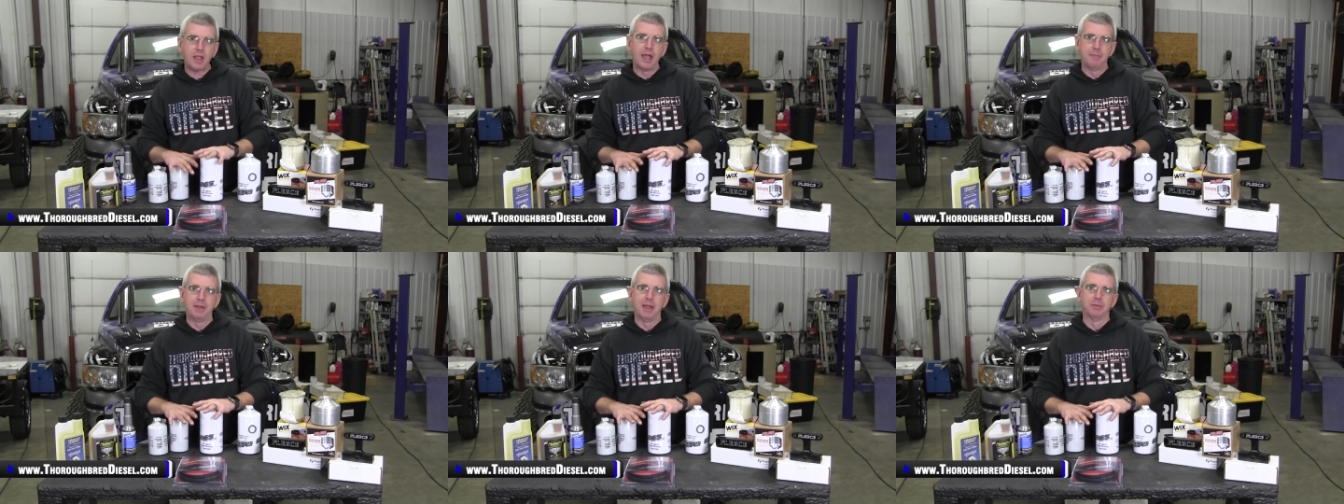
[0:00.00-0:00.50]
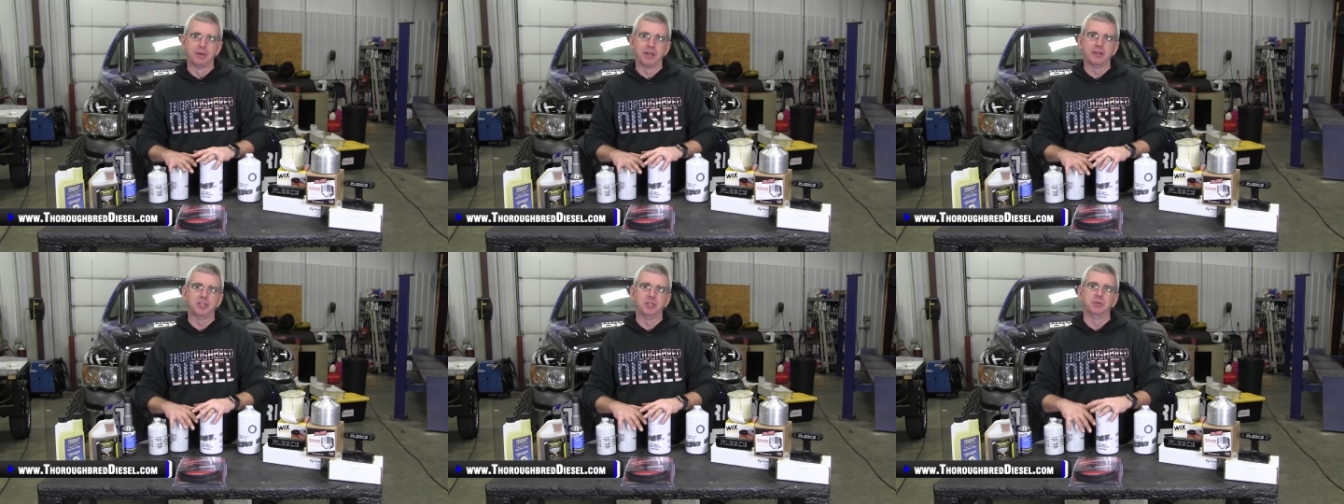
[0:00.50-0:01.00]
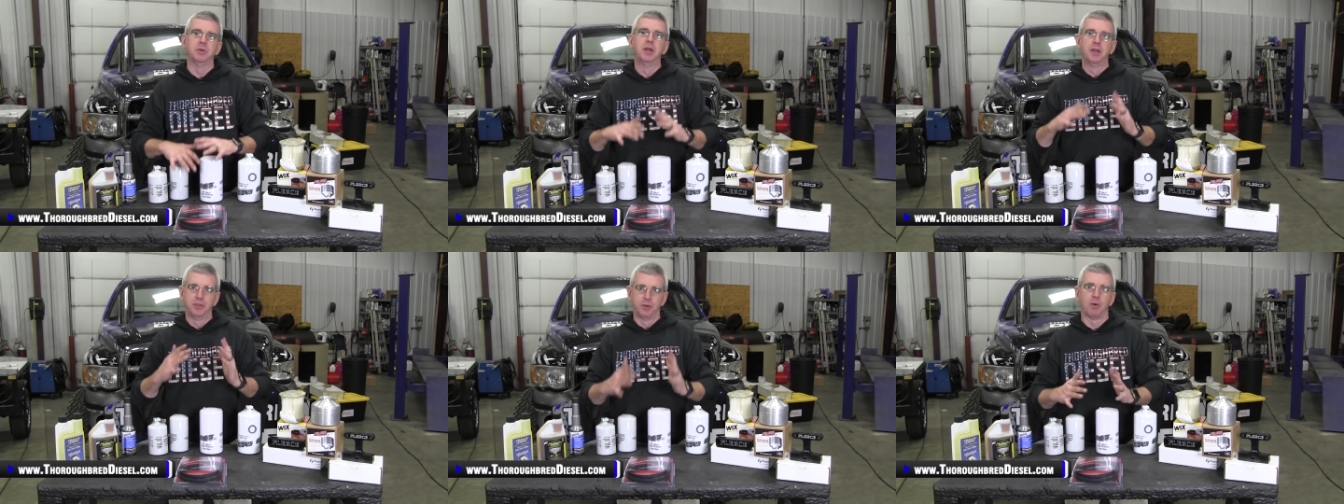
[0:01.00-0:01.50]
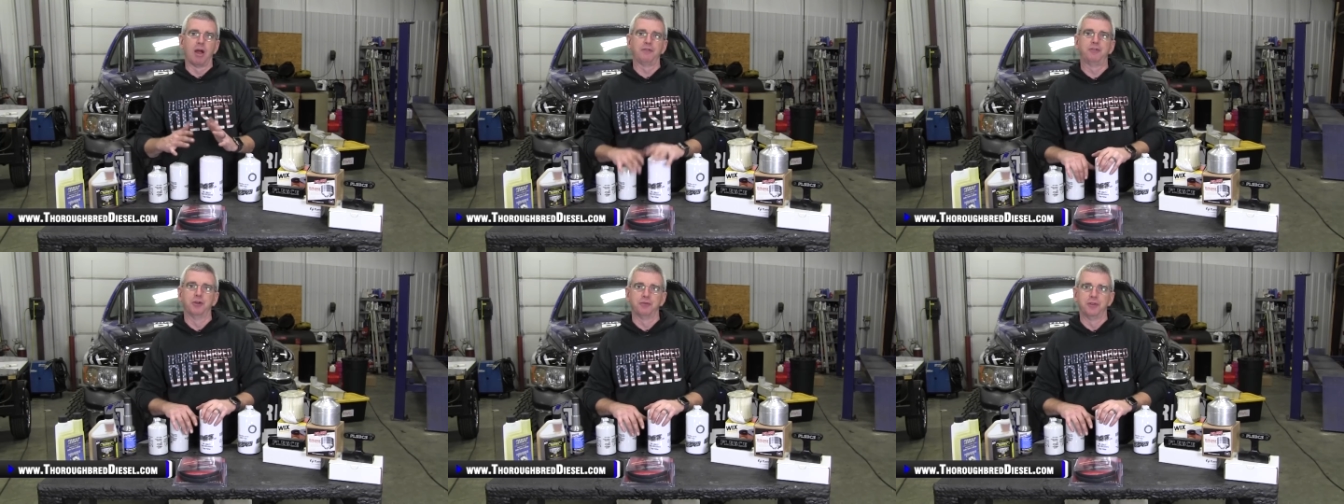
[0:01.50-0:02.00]
and be able to get you the
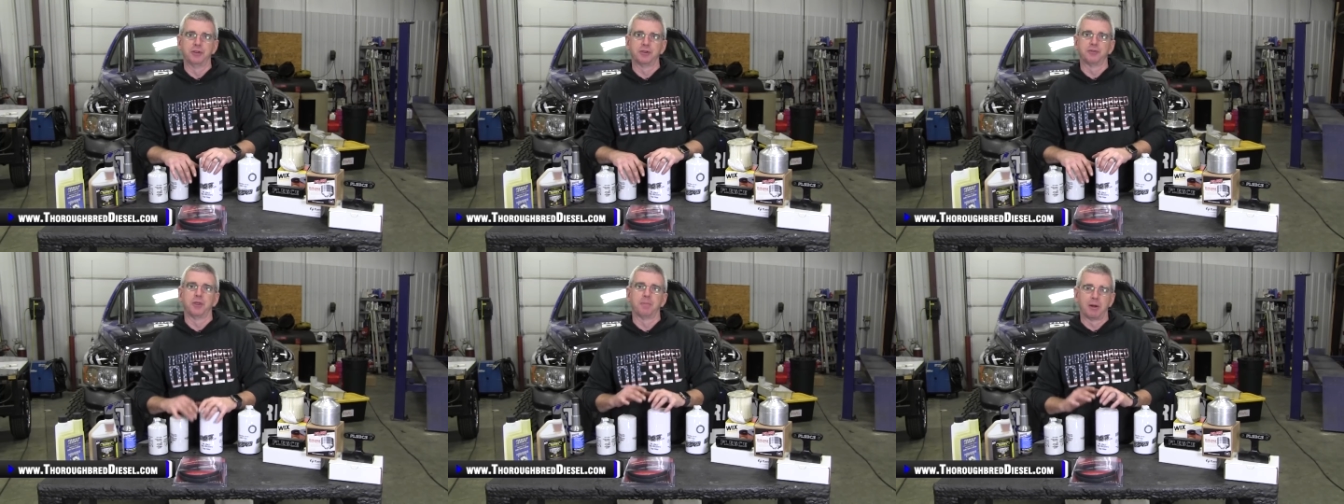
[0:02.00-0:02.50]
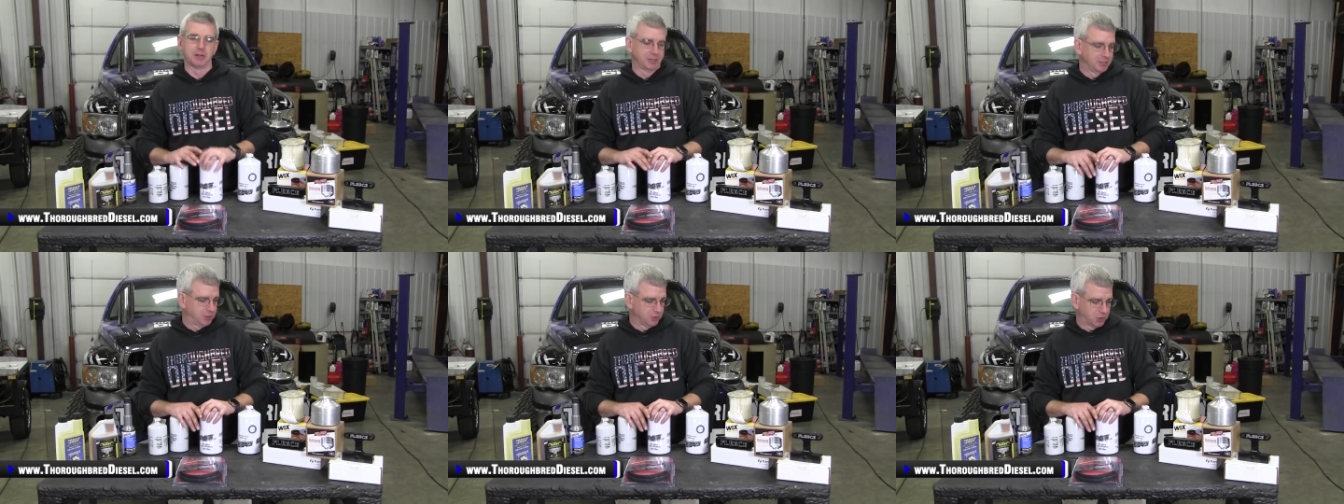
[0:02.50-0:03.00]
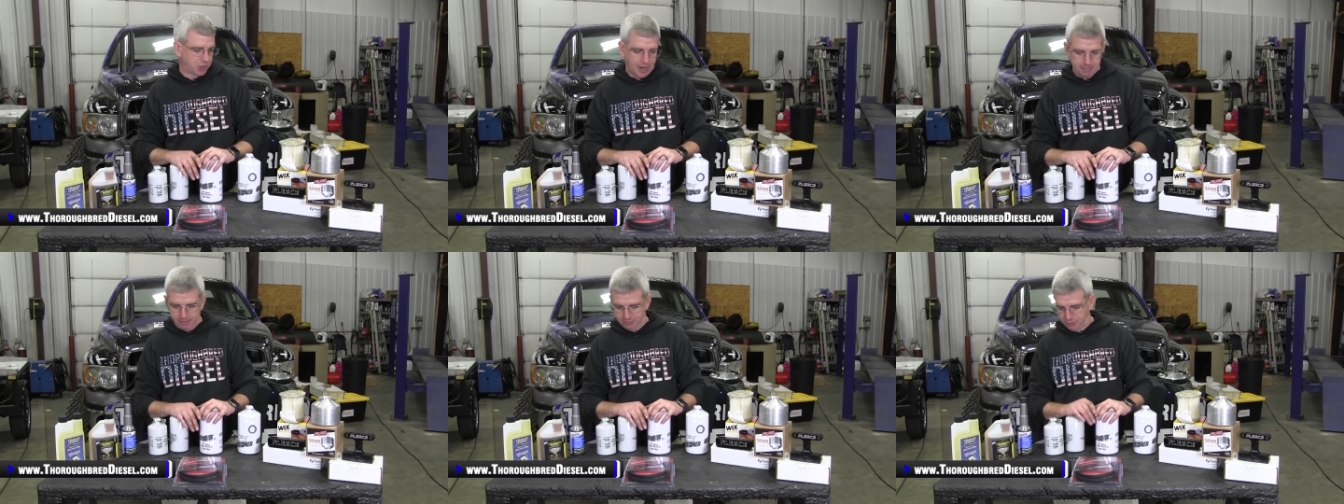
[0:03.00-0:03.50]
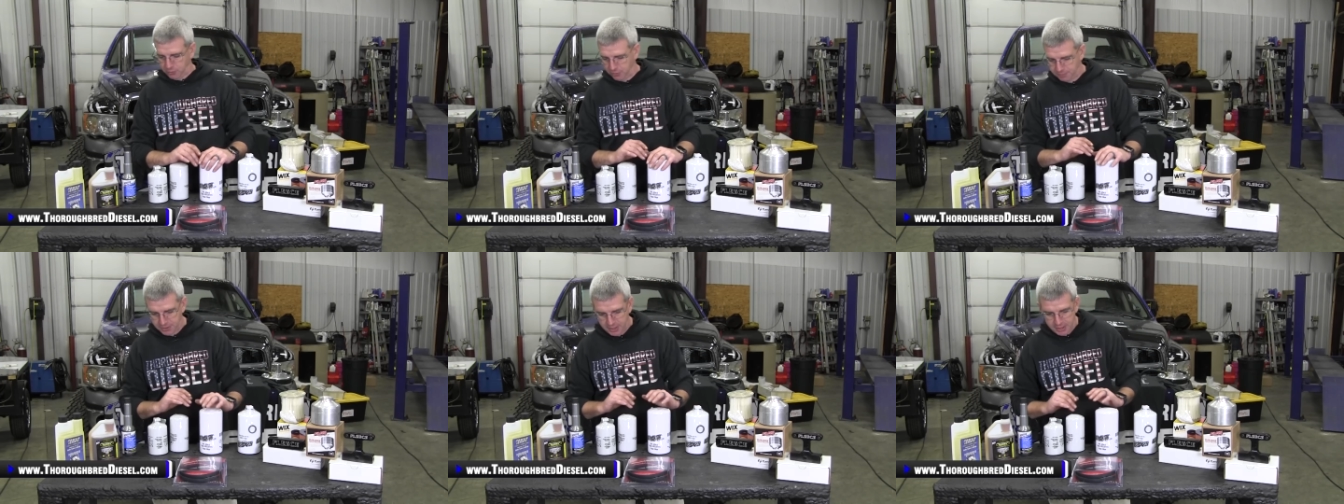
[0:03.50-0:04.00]
right fuel filter for the person that you're shopping for.